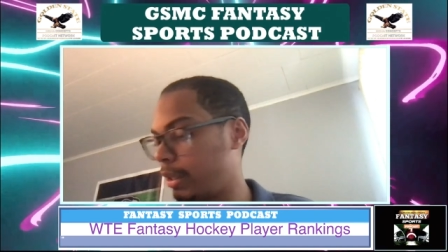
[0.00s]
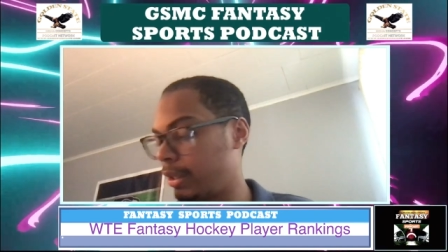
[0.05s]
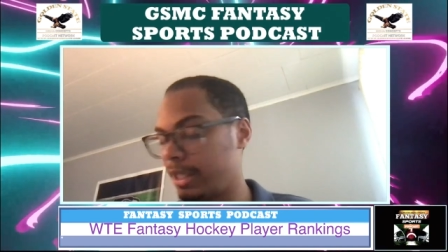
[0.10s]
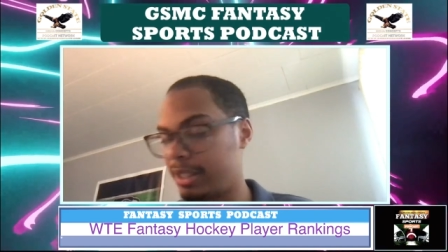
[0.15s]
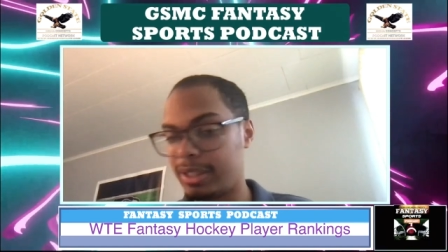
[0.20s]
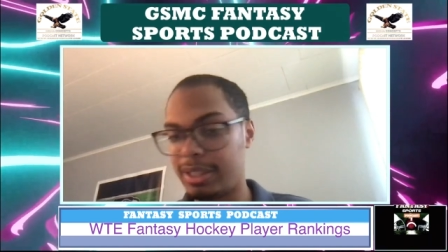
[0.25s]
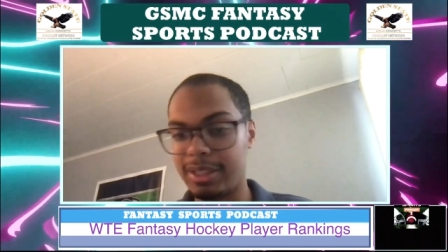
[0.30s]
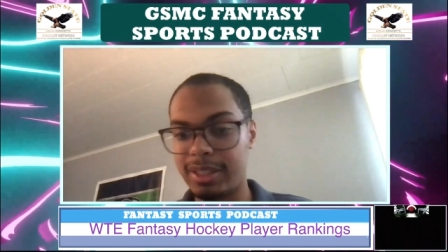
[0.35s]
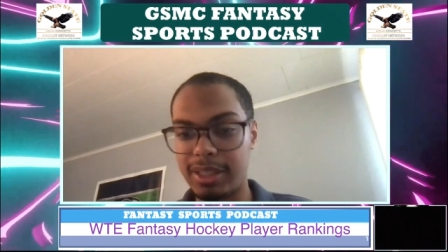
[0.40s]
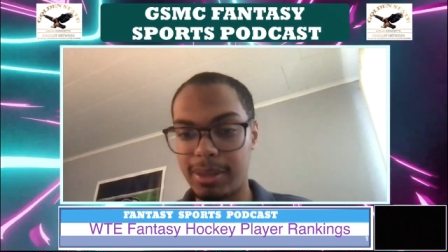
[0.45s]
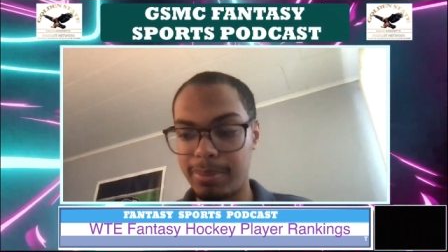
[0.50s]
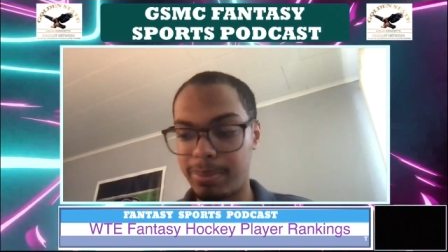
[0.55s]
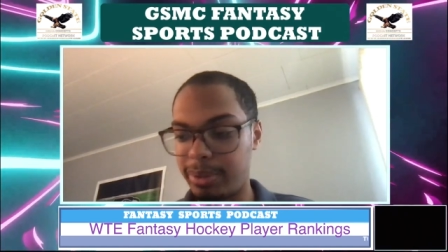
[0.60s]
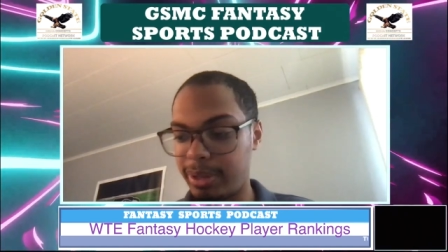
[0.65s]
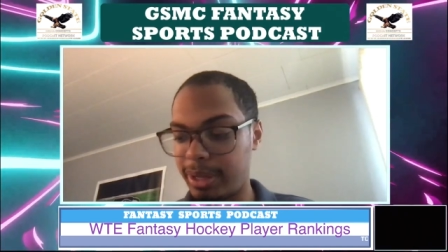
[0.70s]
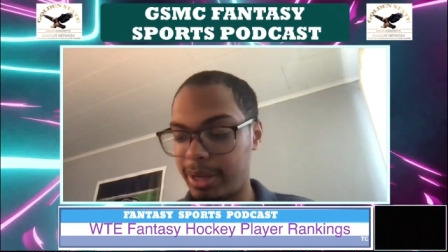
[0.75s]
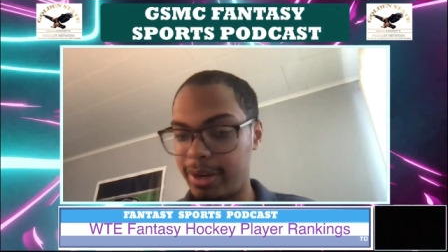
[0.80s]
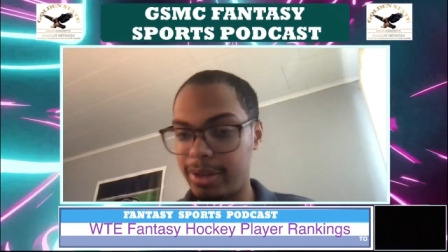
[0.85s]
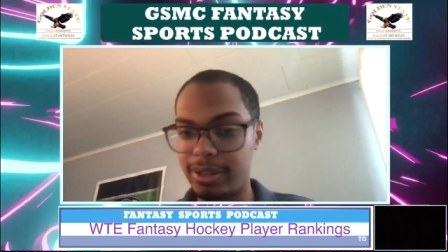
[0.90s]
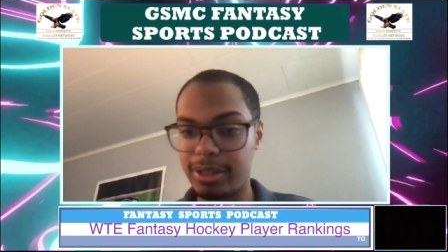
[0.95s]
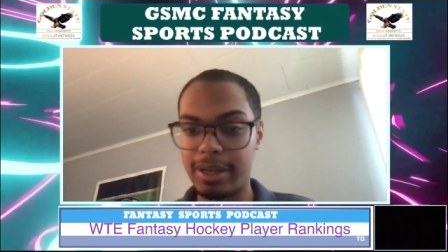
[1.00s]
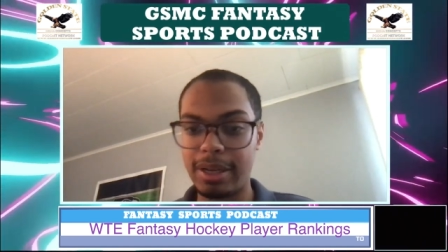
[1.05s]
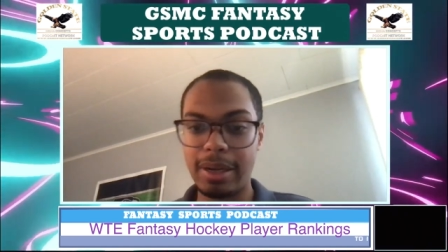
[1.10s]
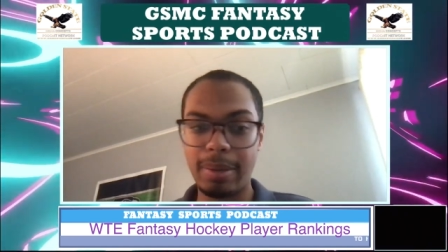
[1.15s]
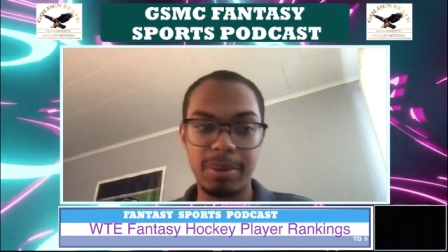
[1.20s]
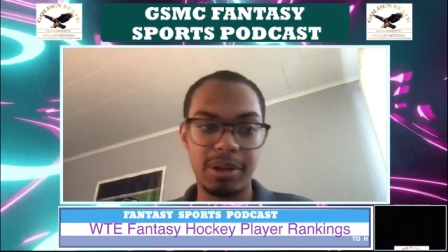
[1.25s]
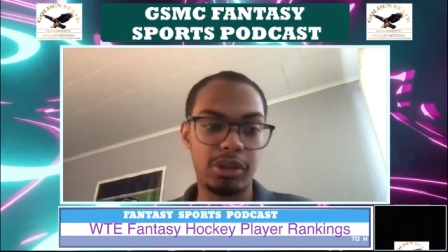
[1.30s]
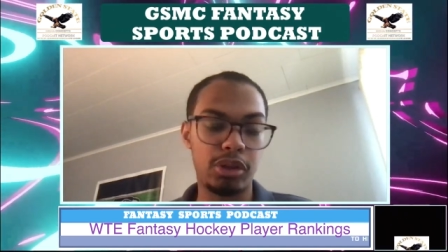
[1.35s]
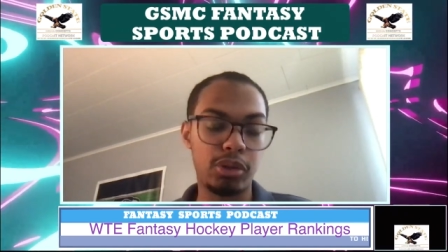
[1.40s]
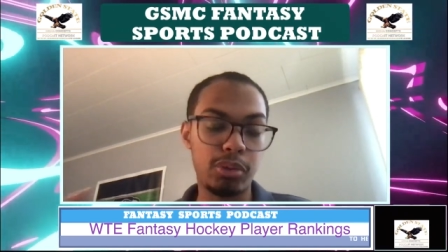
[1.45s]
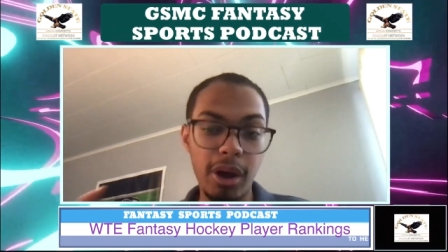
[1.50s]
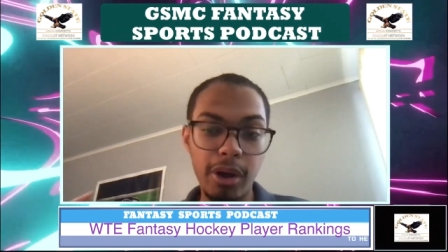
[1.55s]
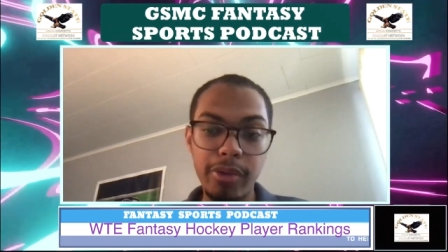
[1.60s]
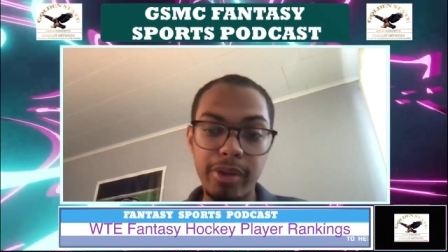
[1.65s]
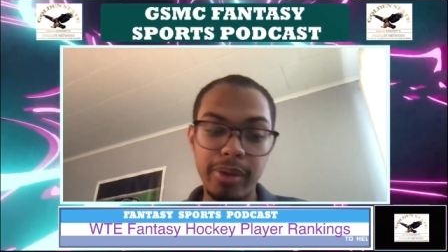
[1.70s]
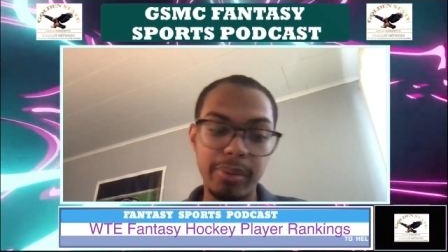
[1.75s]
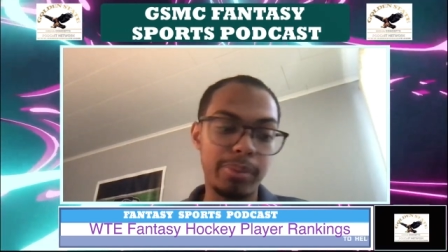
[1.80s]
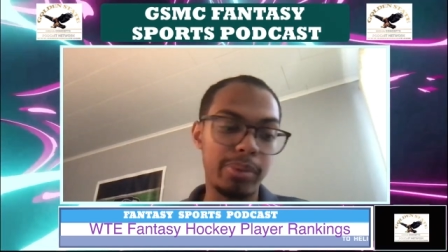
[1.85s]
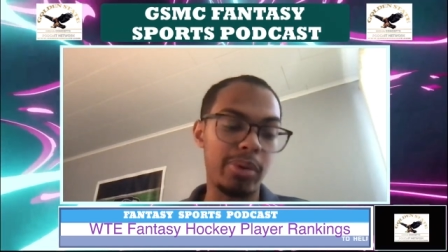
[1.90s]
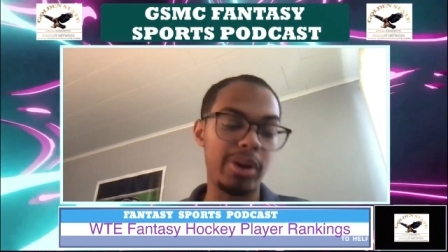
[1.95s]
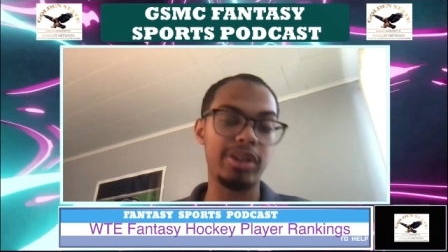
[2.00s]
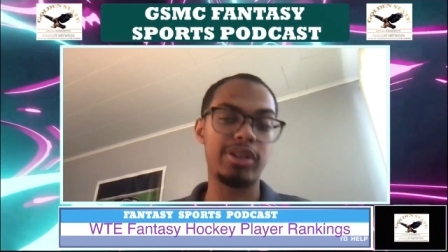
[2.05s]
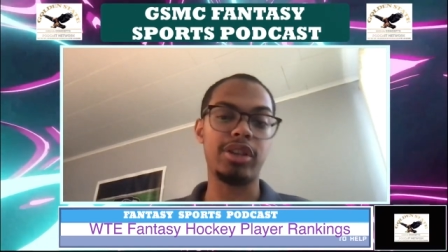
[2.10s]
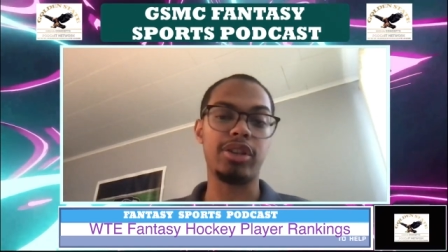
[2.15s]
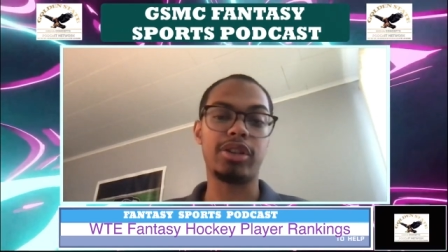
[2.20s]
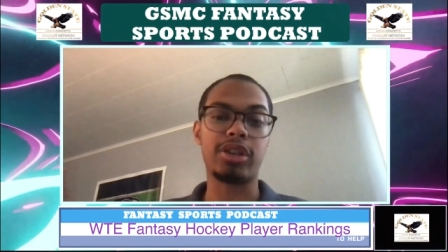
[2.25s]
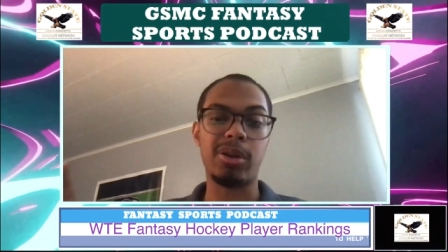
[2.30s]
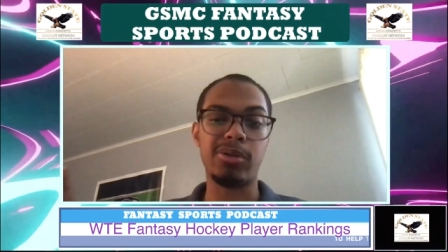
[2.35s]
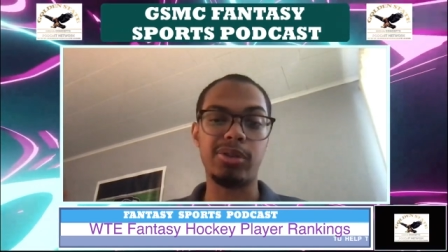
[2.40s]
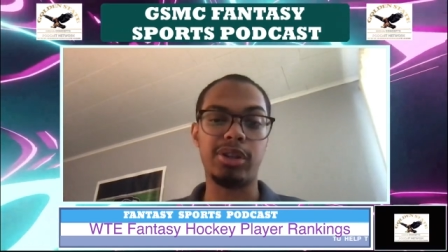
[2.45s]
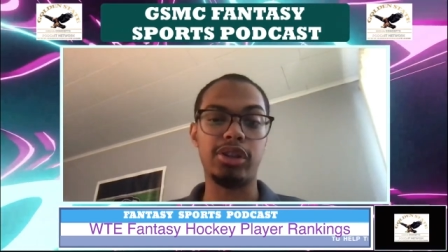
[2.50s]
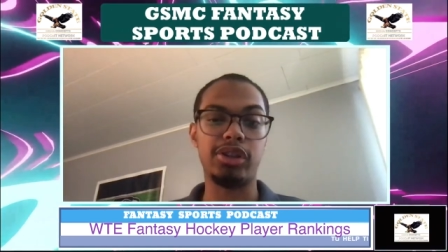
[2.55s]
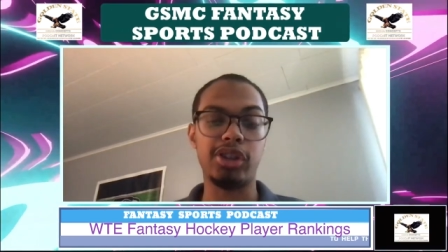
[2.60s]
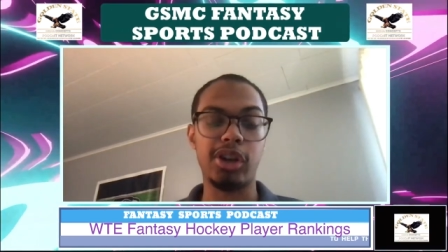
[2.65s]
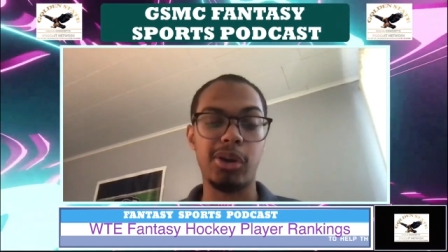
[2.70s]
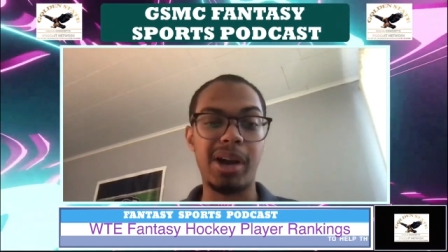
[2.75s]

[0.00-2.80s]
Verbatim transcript: list than some players, but 12th in points just goes to show